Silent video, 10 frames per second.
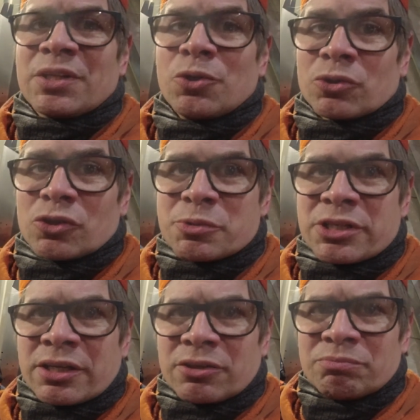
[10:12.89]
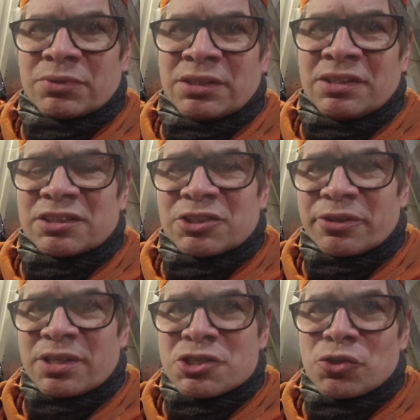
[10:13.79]
YouTube channel.
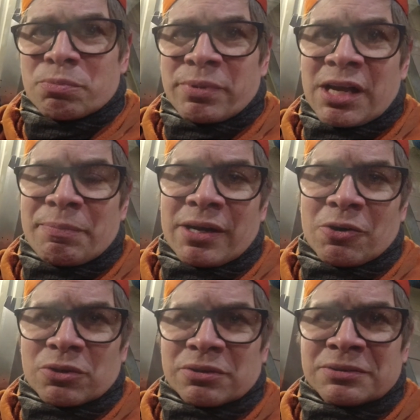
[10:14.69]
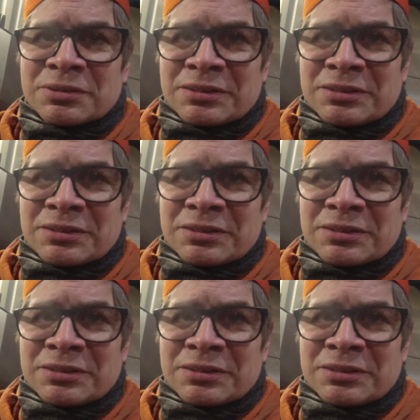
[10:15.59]
So this should be about